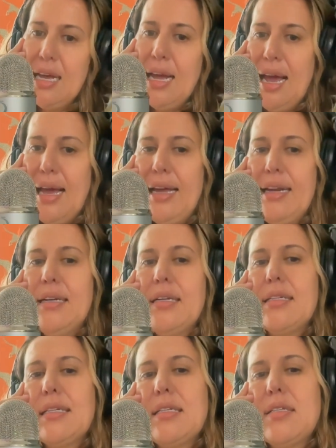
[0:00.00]

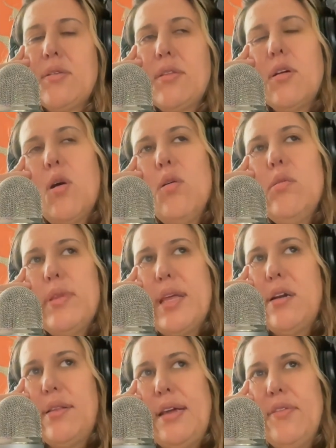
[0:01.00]
And so the goal with
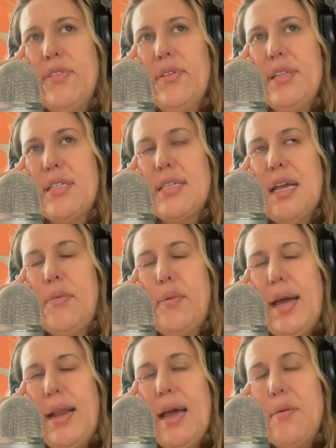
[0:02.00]
Under the Influence,
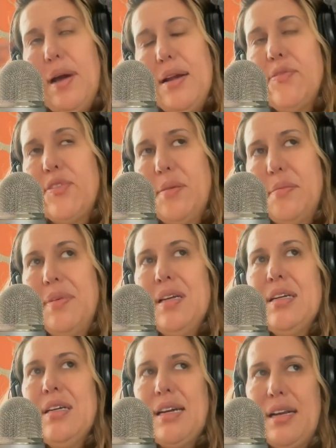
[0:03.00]
I went from,
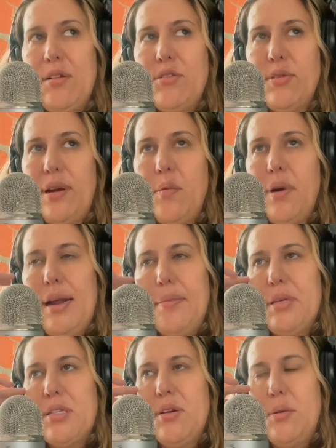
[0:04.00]
doing 1
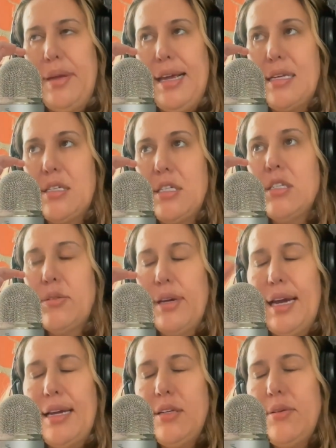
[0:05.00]
episode a week
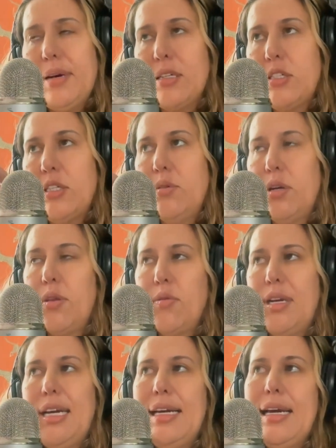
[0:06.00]
to I do about 2 or
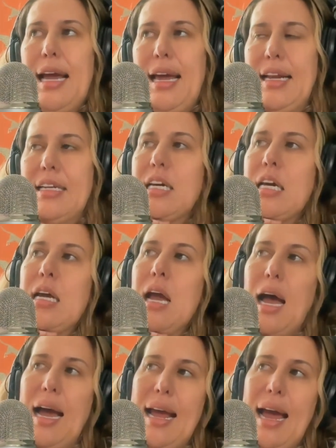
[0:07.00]
3. And
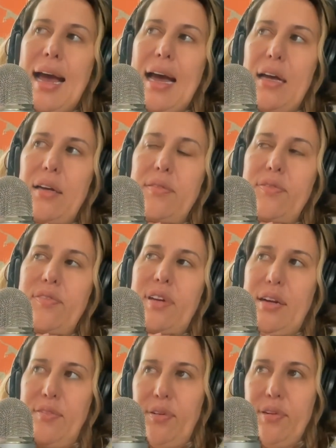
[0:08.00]
I have
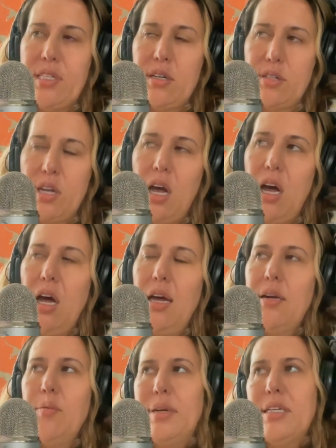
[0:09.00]
influencers
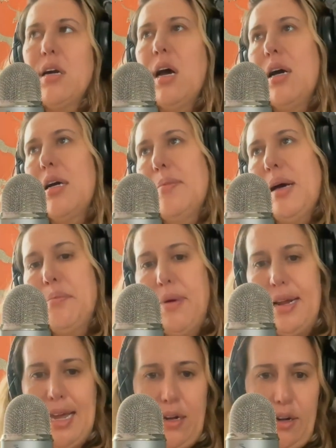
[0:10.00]
on. We talk about
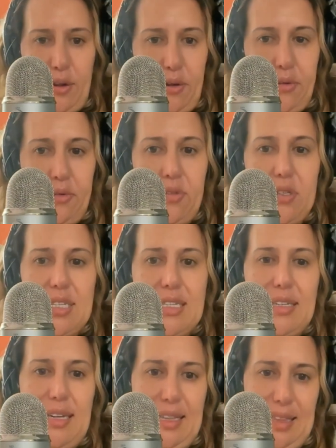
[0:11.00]
breaking news
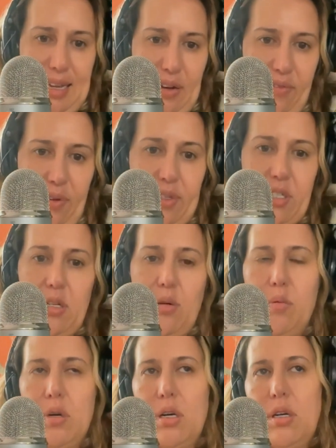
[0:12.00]
in the influencer
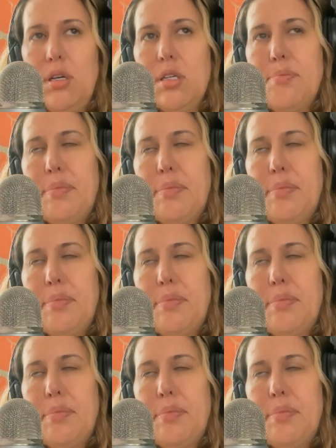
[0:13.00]
world.